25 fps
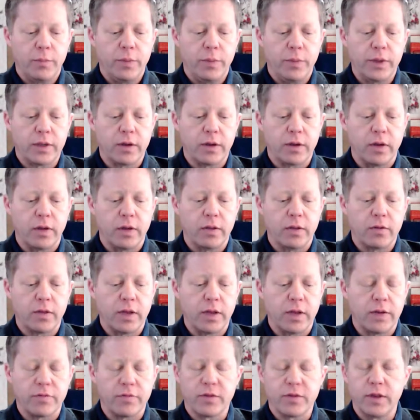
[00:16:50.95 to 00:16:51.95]
because
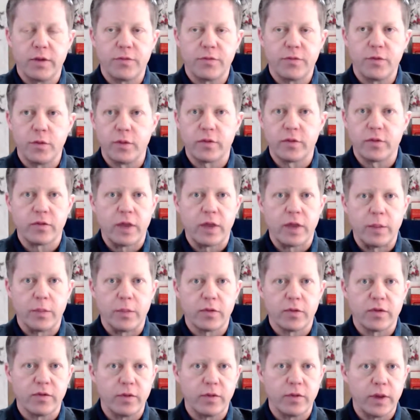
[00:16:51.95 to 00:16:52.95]
and i've seen a few
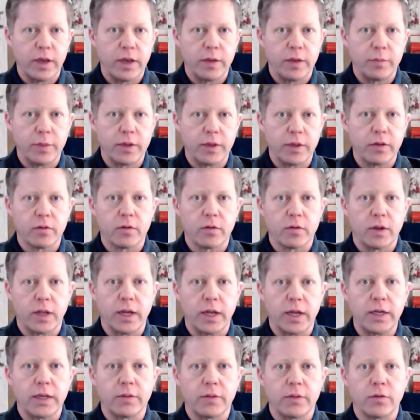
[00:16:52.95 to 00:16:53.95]
examples of it and because a
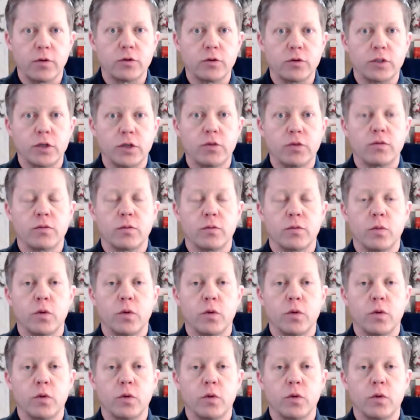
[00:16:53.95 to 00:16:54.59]
lot of times they're just